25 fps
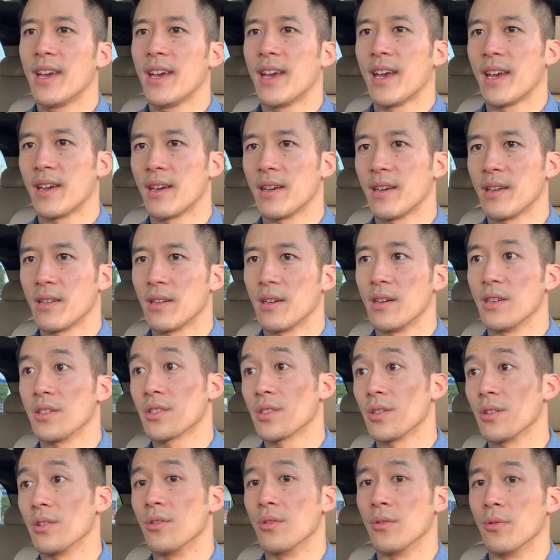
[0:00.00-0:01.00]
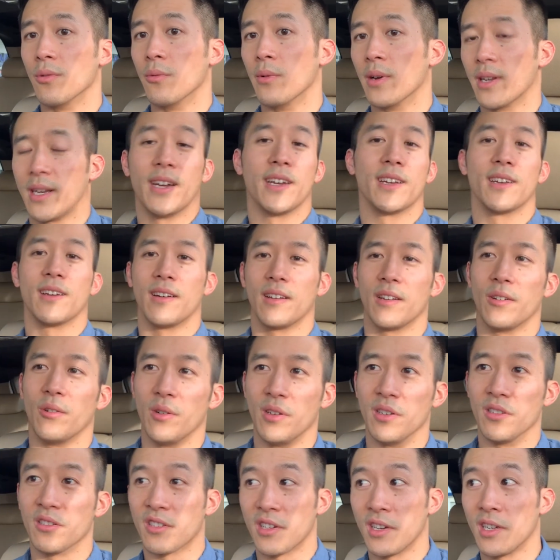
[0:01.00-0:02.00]
And also when I got an
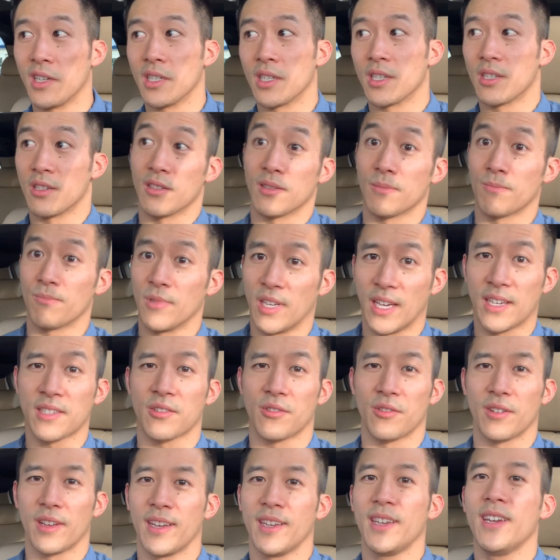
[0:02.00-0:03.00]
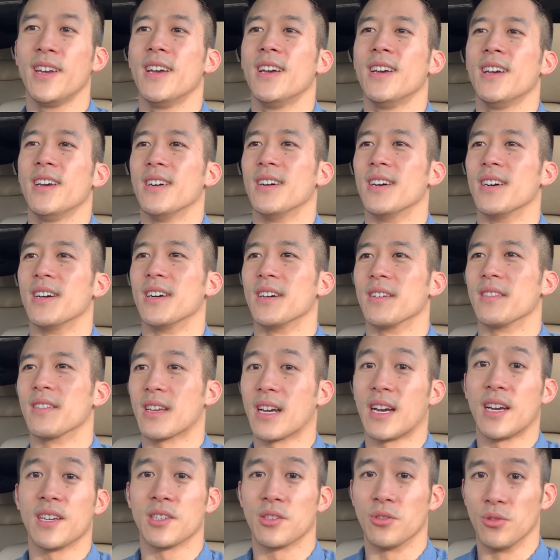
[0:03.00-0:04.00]
oil change just yesterday, the
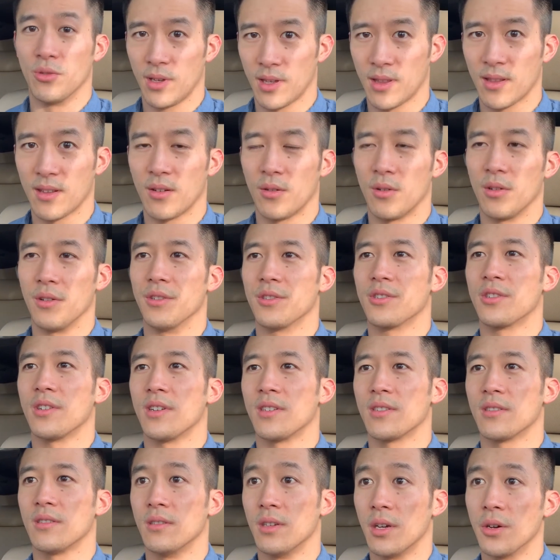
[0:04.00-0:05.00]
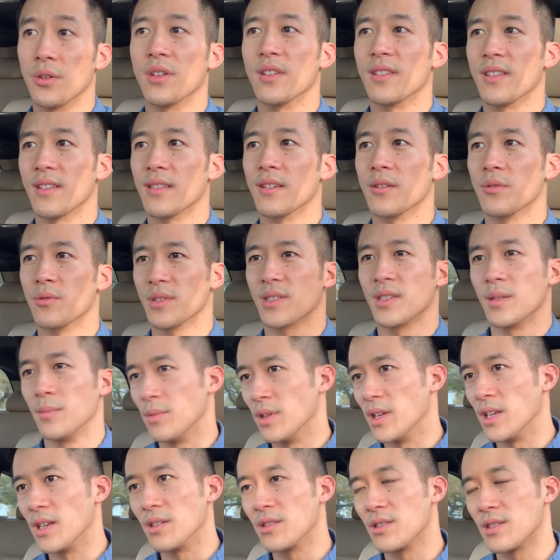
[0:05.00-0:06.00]
guys doing the oil change noted that there was some
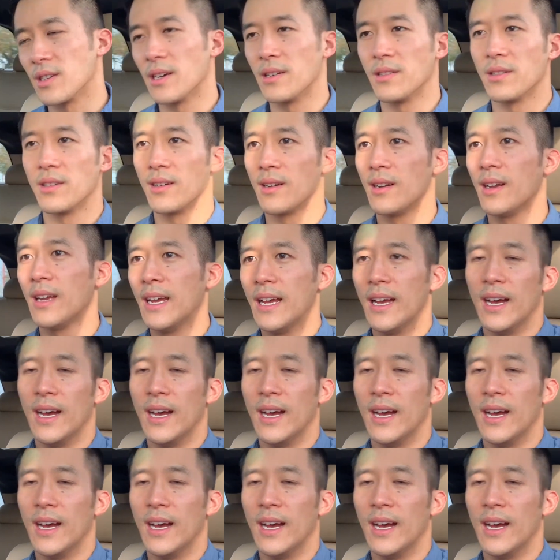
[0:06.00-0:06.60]
leakage down there.